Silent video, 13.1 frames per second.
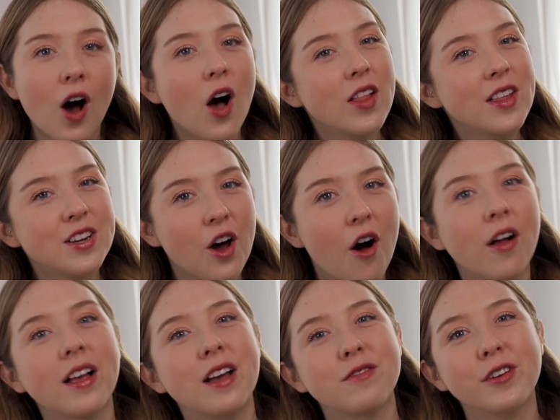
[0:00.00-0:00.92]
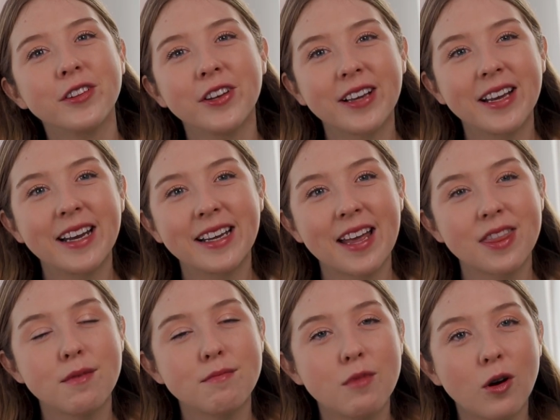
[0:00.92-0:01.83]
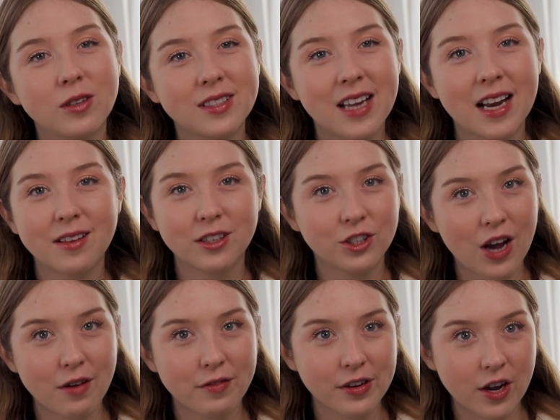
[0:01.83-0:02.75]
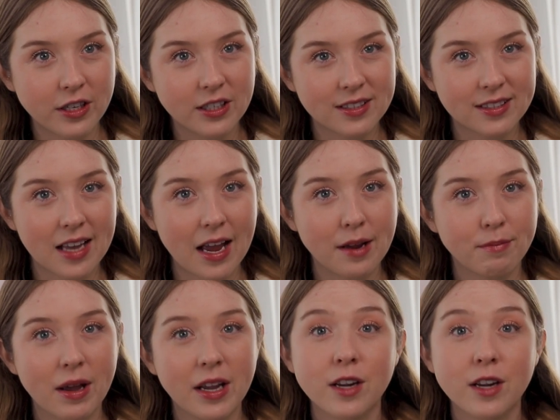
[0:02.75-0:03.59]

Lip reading: All in all, if you're looking to get the most out of the traffic on your site by